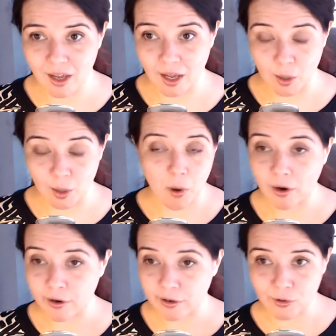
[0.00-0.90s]
uh,
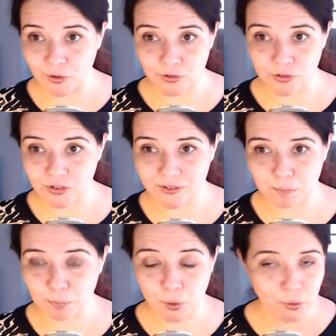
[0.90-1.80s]
particles
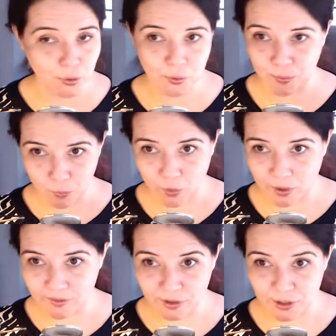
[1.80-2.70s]
per
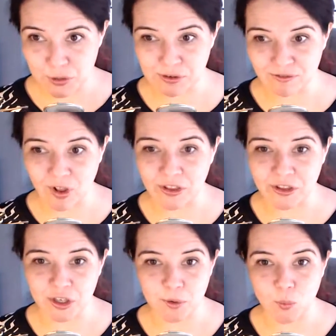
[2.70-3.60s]
whatever unit
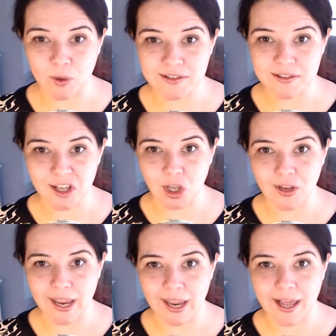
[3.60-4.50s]
volume you want to look
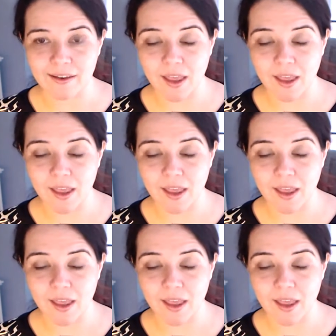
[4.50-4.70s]
at.